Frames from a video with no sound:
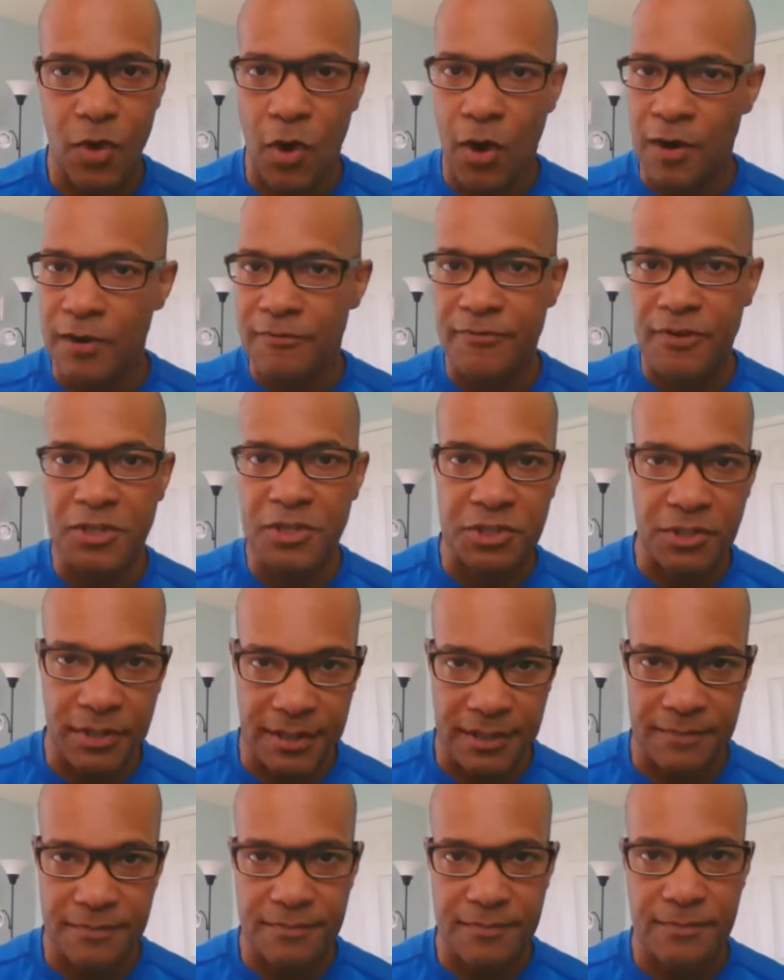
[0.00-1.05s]

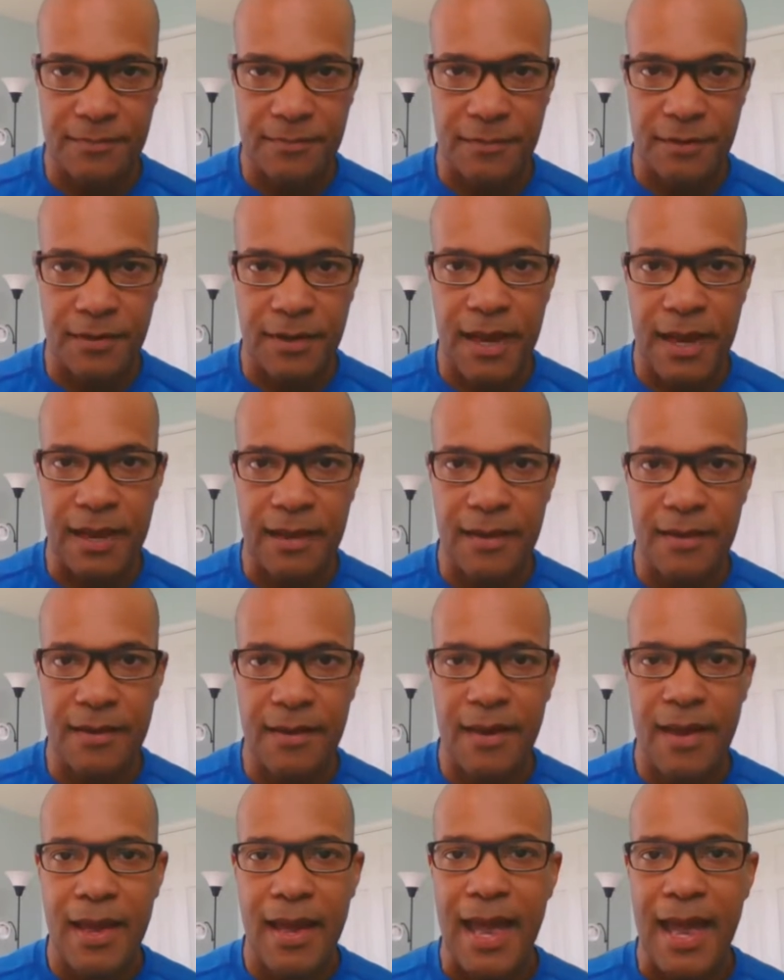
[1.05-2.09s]
Artificially. Okay.
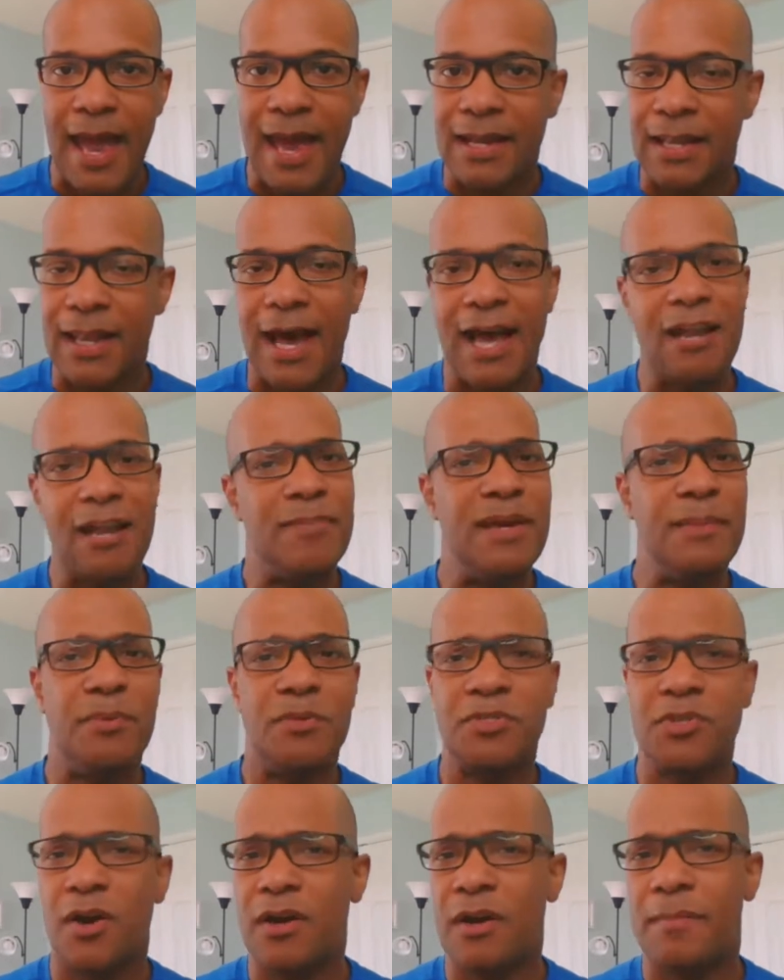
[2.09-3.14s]
And a lot of
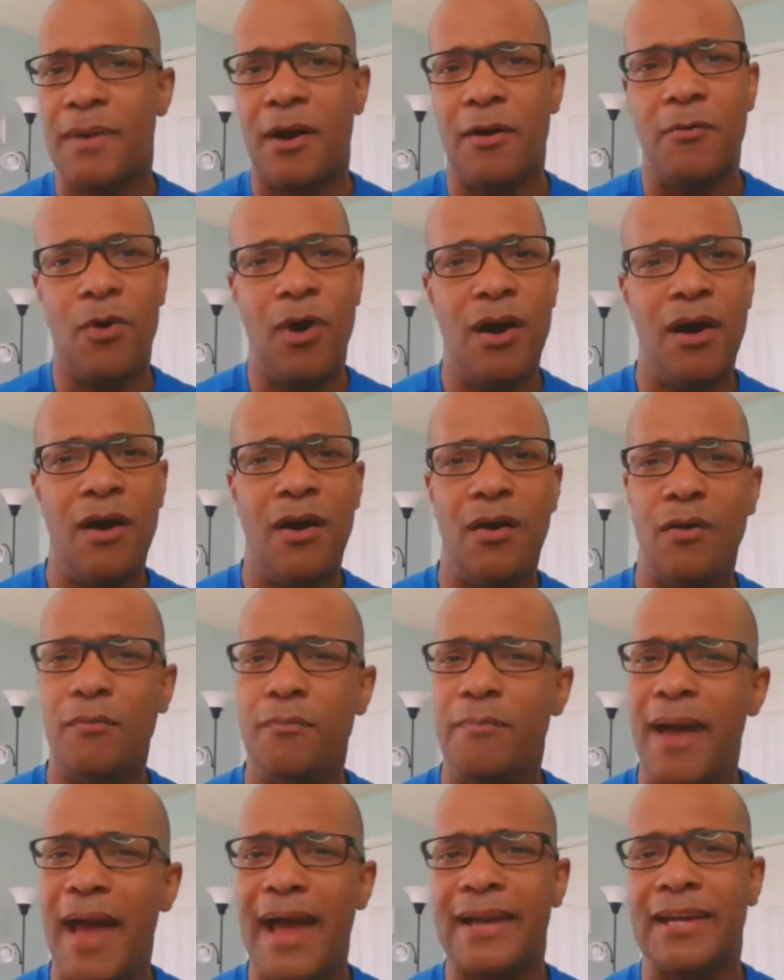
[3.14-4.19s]
people talk about, well,
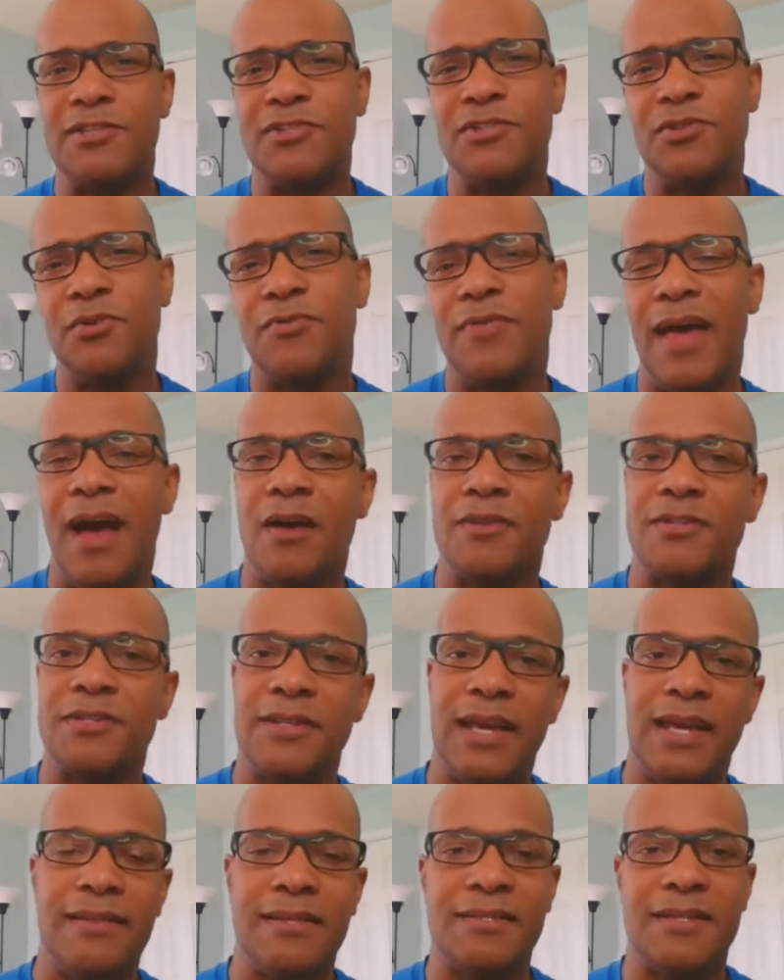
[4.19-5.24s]
back in
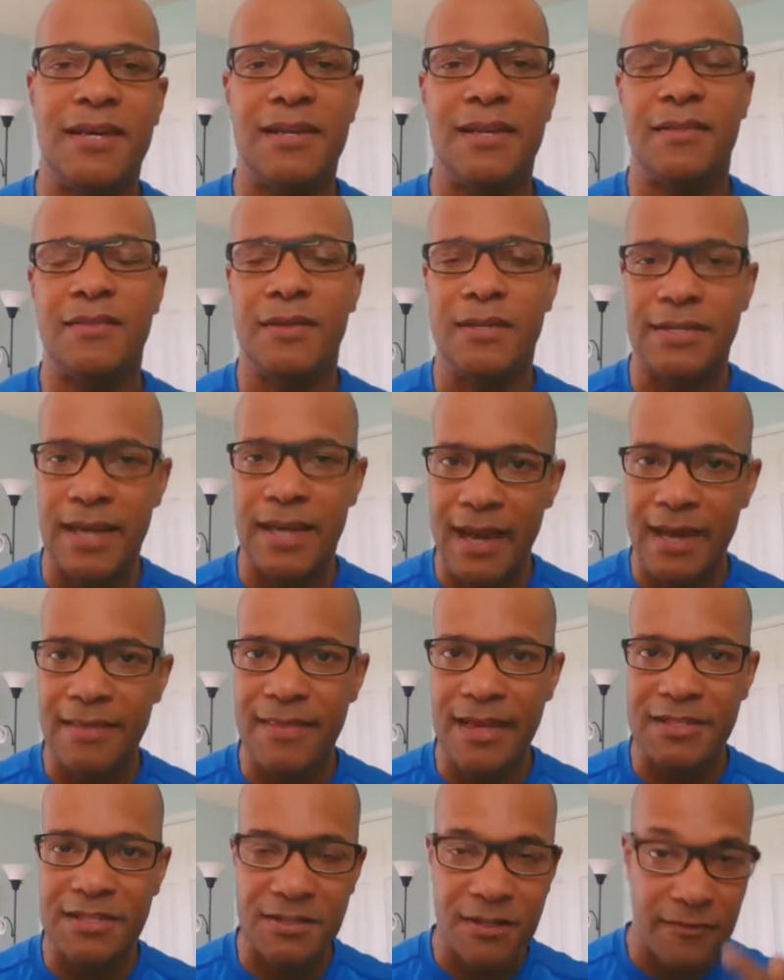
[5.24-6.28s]
2008, this and the other. Yeah,
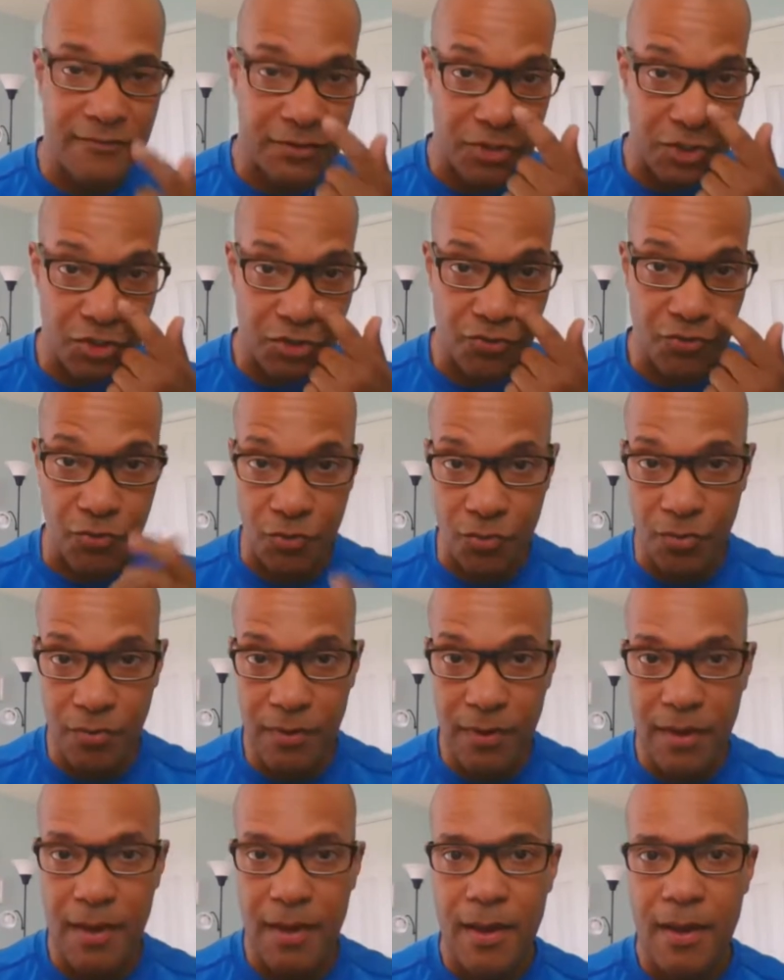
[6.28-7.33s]
that stuff is
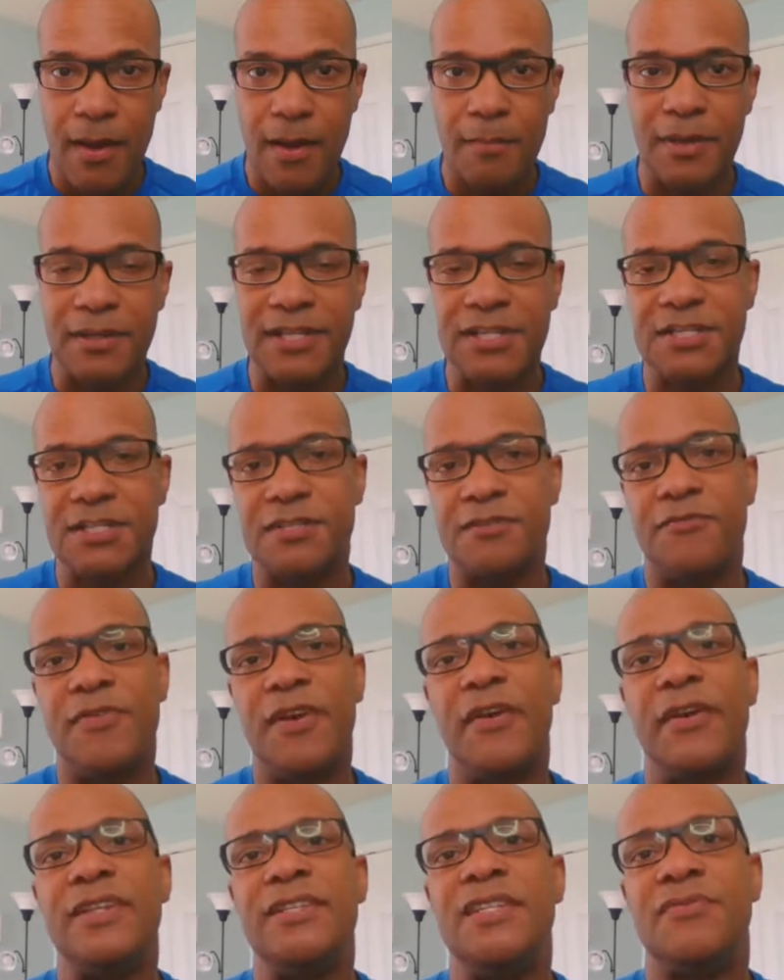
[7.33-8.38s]
true, but this is a
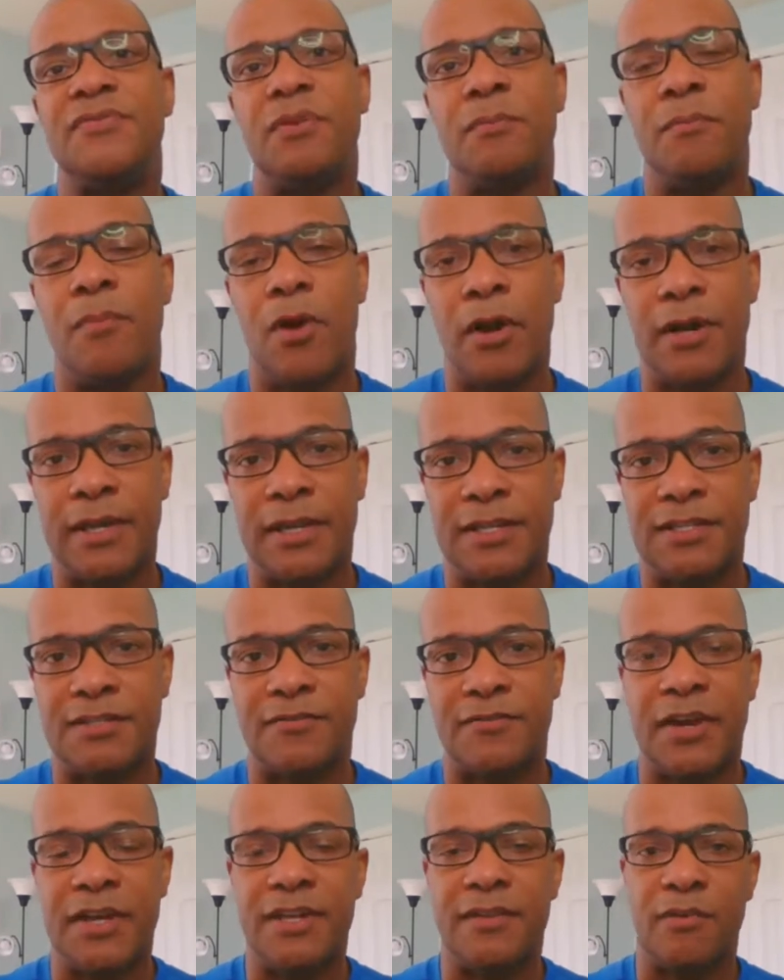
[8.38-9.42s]
very different market. It's a
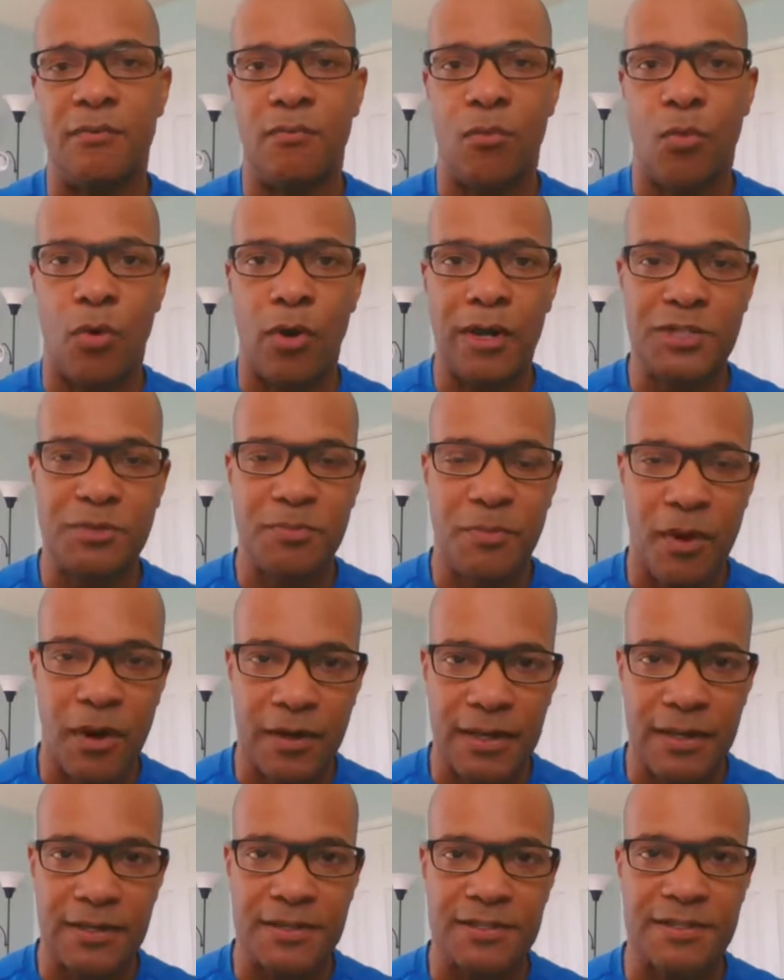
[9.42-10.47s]
very different mortgage
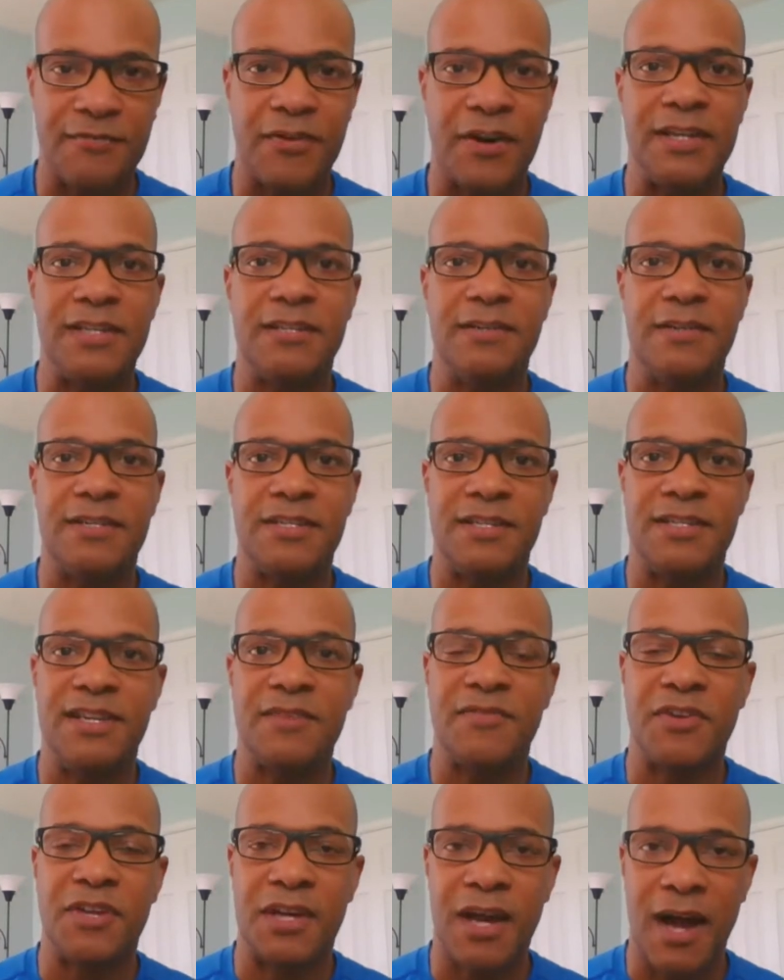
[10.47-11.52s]
market. It's a
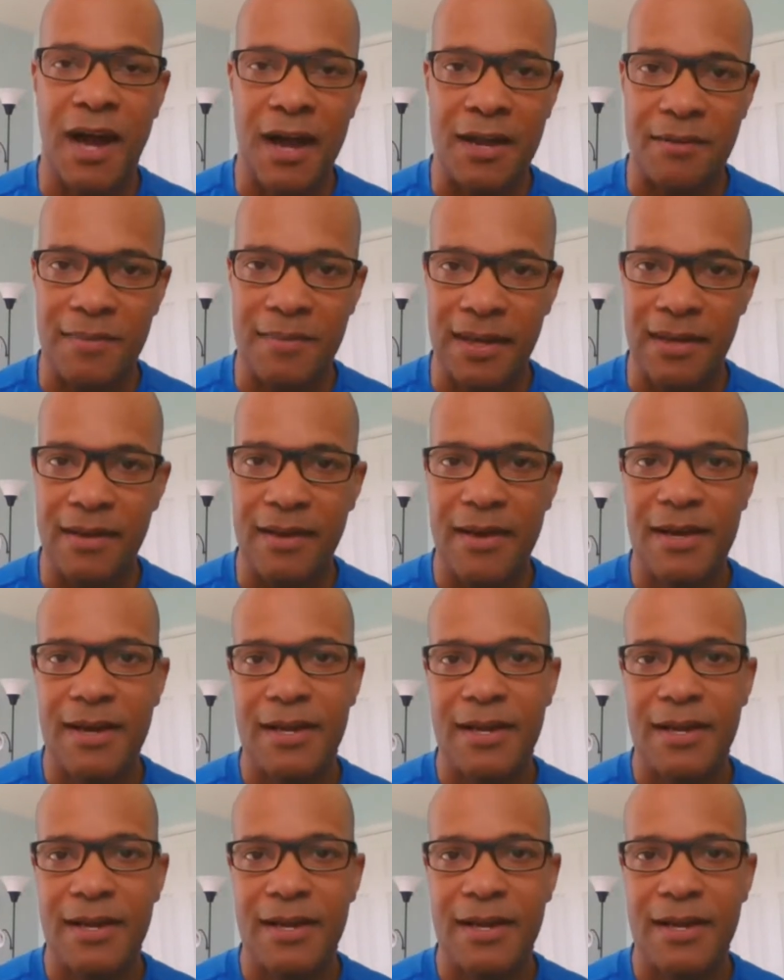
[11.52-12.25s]
different economy.